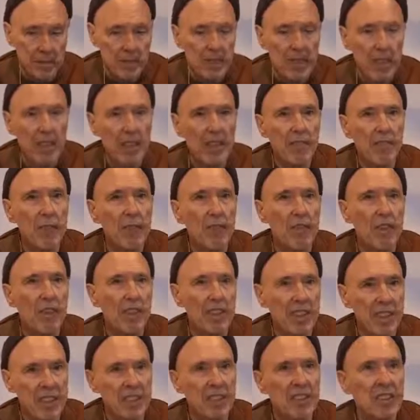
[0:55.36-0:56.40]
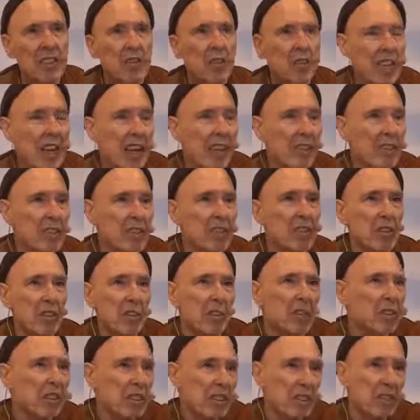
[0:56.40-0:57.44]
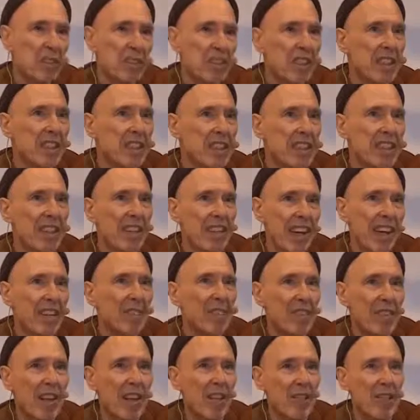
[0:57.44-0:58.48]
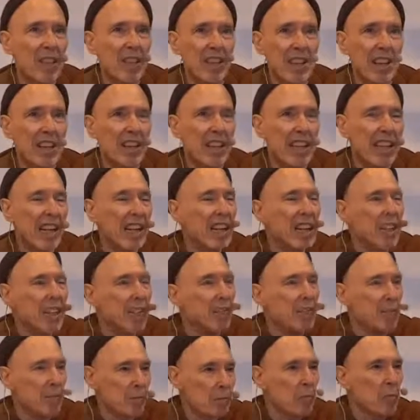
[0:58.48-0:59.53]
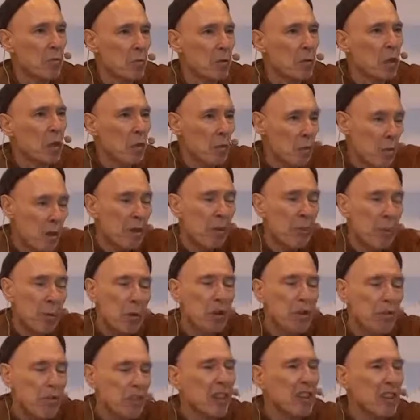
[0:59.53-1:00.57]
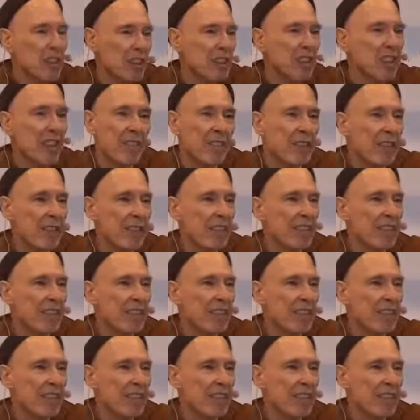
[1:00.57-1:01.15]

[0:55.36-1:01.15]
If you look in Sutta after Sutta, you see that at the end of when the Buddha finishes giving a